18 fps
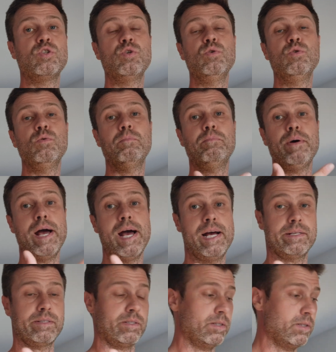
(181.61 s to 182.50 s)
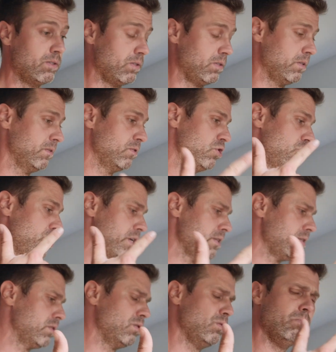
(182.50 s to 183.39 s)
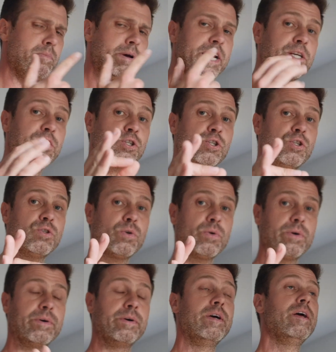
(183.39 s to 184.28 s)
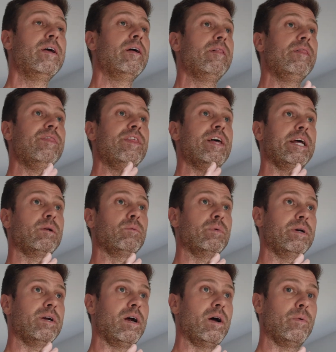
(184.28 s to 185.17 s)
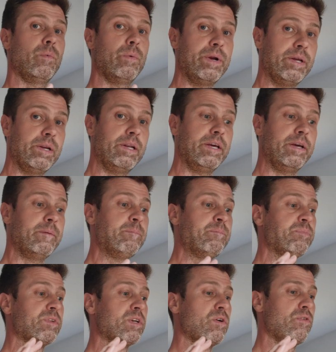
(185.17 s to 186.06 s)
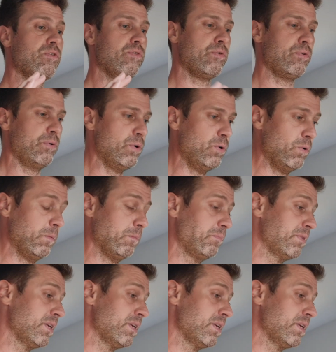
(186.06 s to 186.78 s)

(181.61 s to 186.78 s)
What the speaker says: 2 passes, just to make sure that we are really through.